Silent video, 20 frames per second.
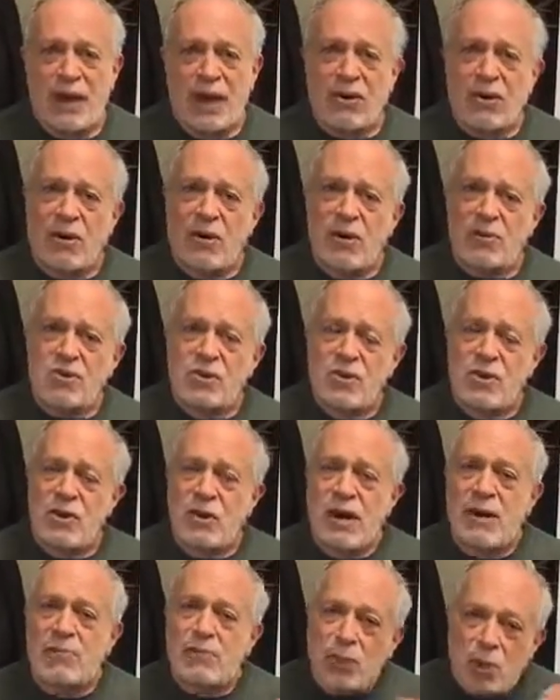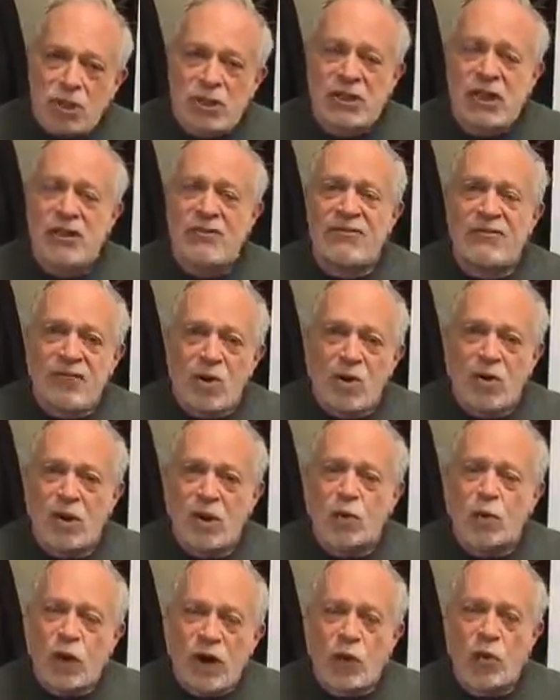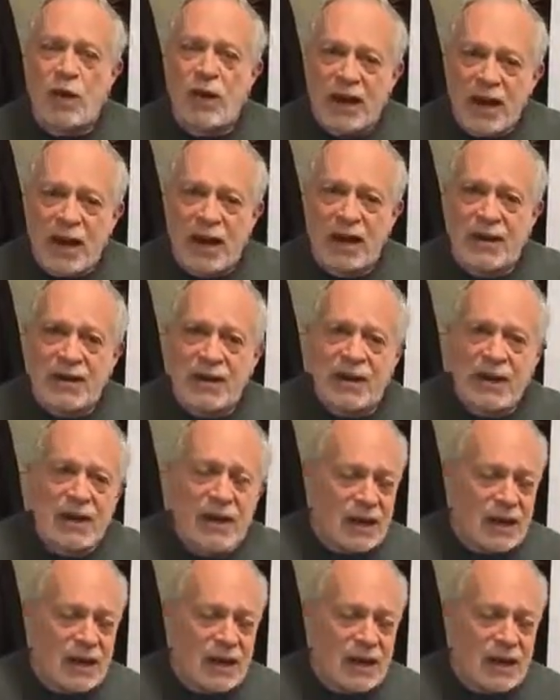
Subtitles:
and also pushing forward where we can